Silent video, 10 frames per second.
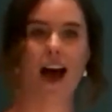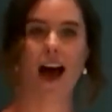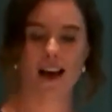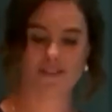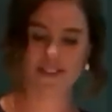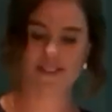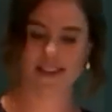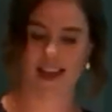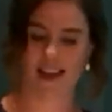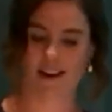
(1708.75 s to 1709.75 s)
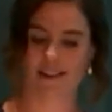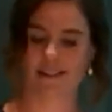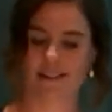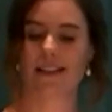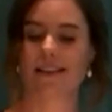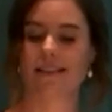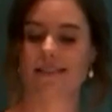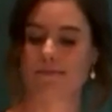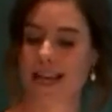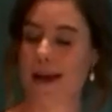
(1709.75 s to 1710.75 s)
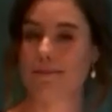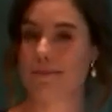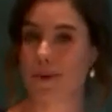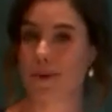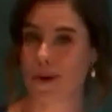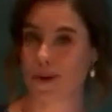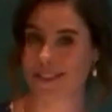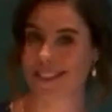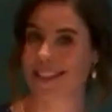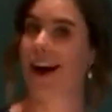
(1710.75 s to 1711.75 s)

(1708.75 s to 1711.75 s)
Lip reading: often scared, sometimes bold,